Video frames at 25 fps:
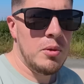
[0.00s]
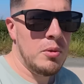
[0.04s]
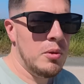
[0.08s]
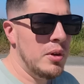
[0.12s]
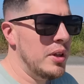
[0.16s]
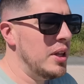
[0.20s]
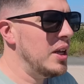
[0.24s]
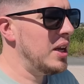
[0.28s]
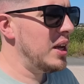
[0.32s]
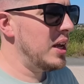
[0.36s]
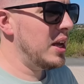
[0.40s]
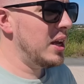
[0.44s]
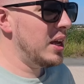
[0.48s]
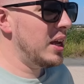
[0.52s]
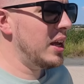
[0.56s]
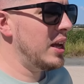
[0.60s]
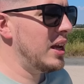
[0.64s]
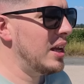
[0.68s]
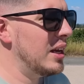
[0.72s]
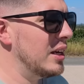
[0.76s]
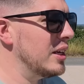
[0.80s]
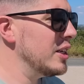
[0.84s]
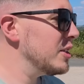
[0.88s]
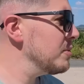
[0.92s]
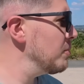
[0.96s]
Where the
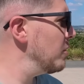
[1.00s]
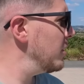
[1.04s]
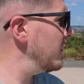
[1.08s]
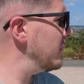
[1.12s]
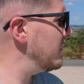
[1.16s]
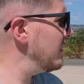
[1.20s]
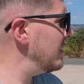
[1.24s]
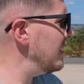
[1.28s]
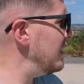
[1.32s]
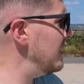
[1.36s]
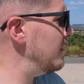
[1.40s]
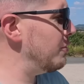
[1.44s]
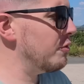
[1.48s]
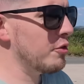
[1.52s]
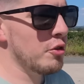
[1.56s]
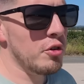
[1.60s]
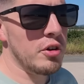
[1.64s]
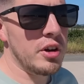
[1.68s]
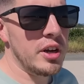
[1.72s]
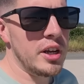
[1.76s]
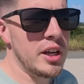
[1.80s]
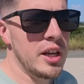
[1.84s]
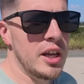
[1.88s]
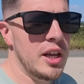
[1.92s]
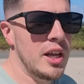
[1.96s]
hell is my
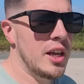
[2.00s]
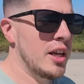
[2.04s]
delivery?